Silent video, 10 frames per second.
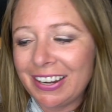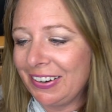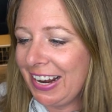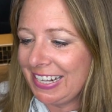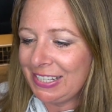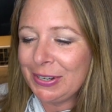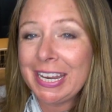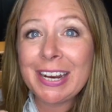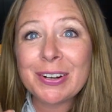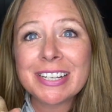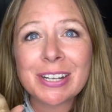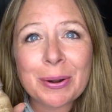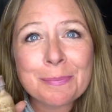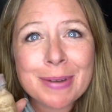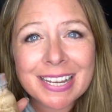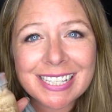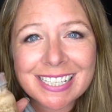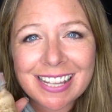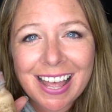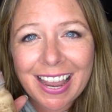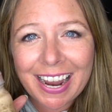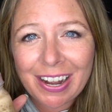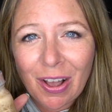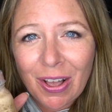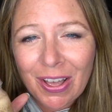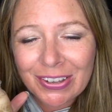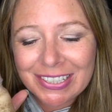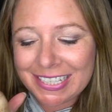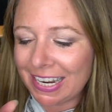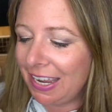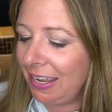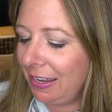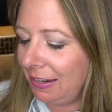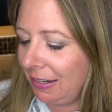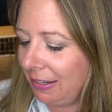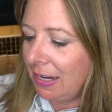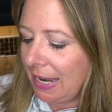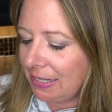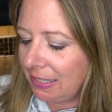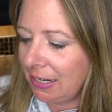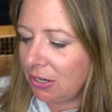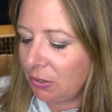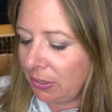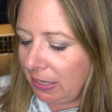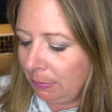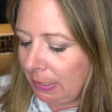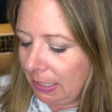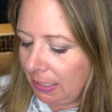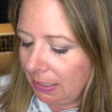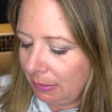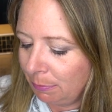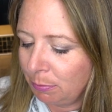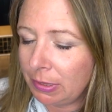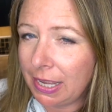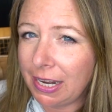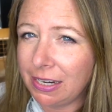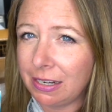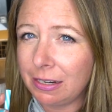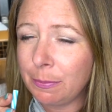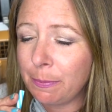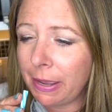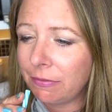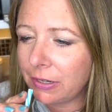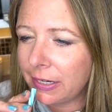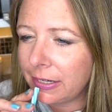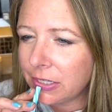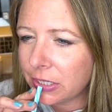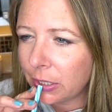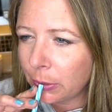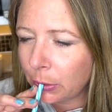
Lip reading: All right, so here is our mudslide all done. Nice and creamy blended beverage.